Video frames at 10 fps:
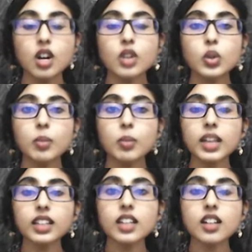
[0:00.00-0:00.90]
to
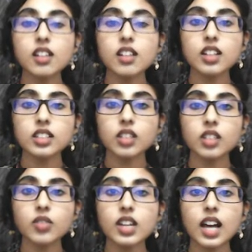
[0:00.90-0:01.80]
maintain a
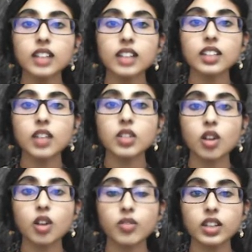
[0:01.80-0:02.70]
relatively healthy level
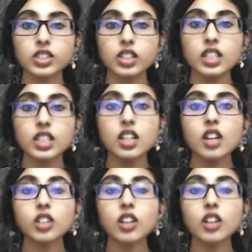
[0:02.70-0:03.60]
of functioning,
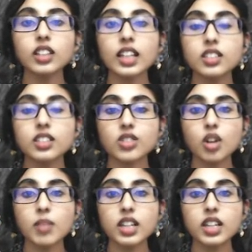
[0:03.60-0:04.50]
thought that the
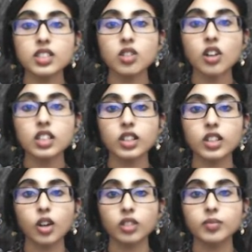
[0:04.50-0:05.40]
trauma is not
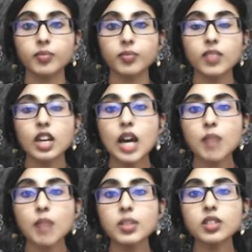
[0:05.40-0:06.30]
occurred.
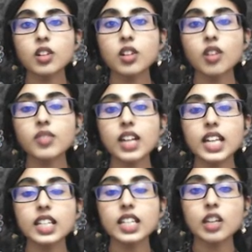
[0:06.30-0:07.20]
Episodes of
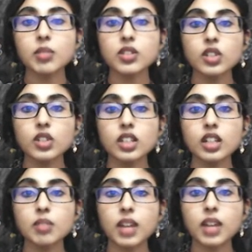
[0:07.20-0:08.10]
DID can be
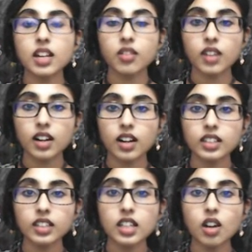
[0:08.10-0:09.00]
triggered by a
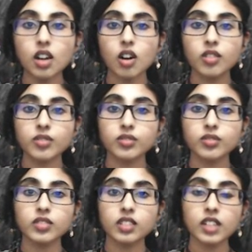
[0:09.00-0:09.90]
variety of
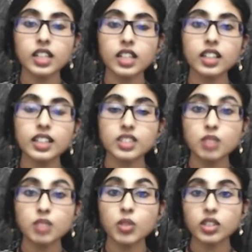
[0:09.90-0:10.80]
real and
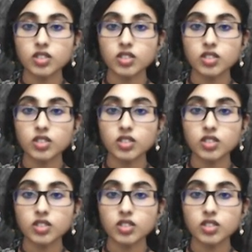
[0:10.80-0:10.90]
symbolic